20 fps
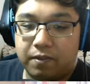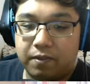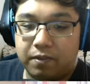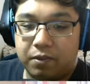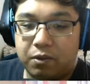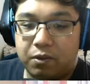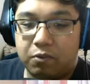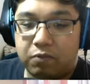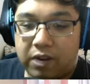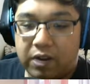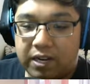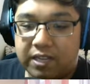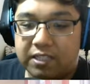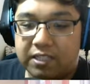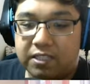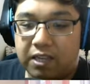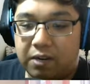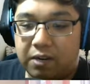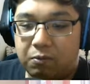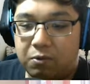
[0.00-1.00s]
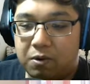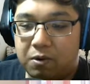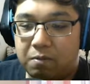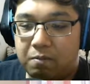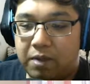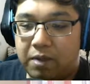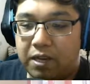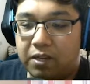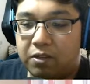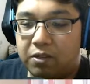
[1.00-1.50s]
Your writing style wouldn't
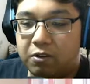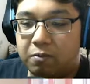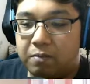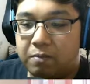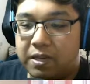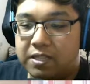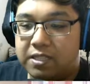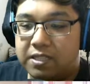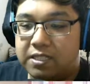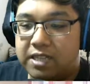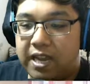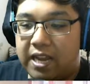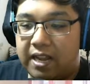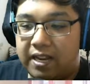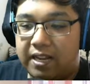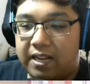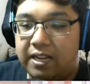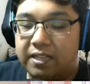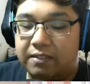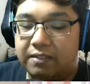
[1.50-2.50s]
make your message any less